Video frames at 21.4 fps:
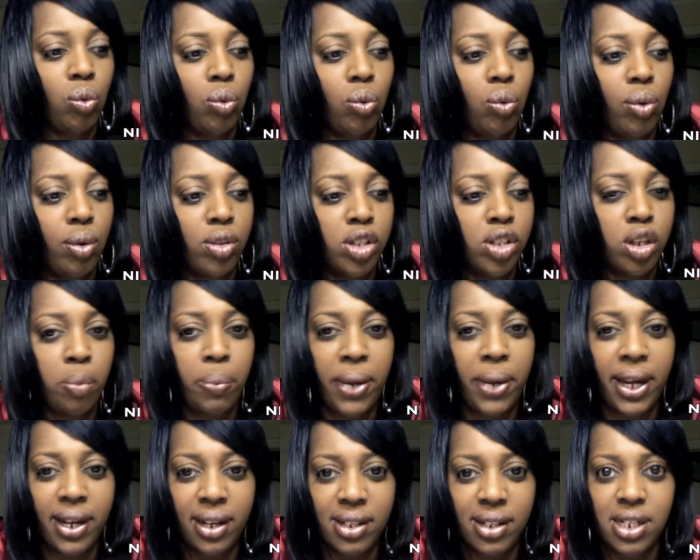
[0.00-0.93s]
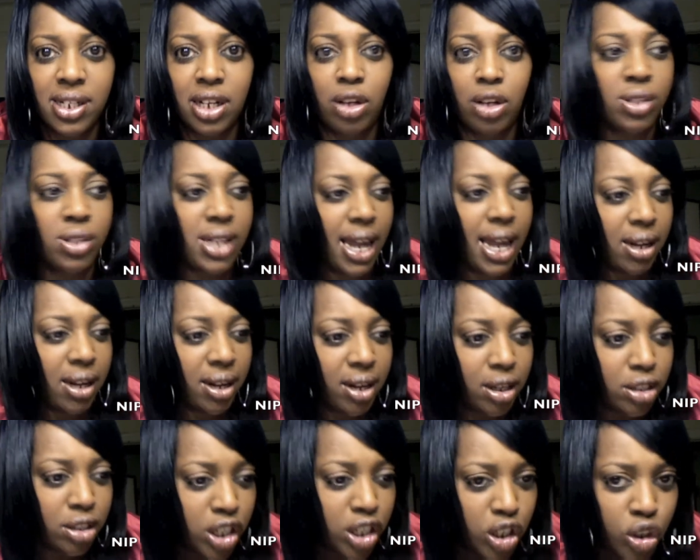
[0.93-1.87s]
it's like a
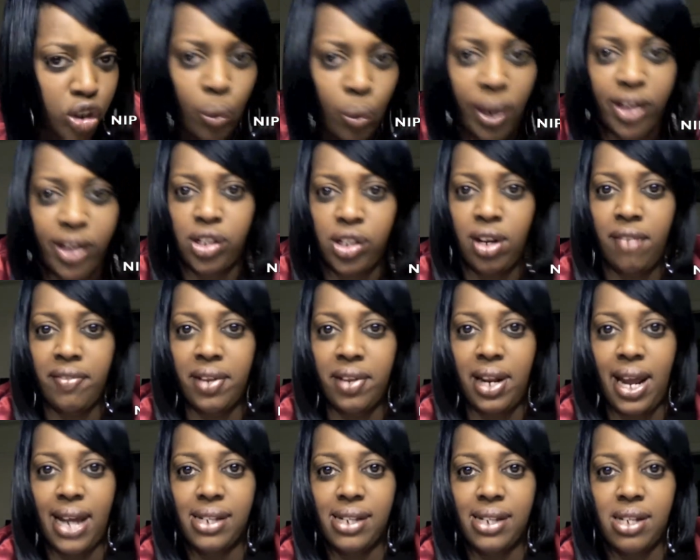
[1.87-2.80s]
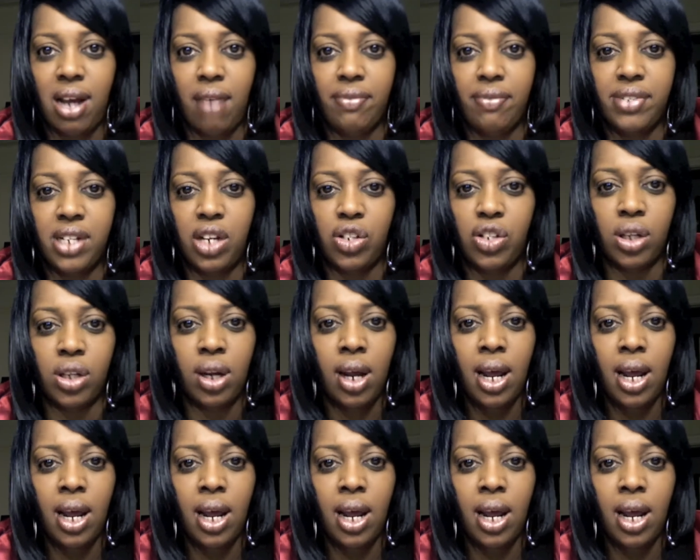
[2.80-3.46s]
continuation of the last conversation.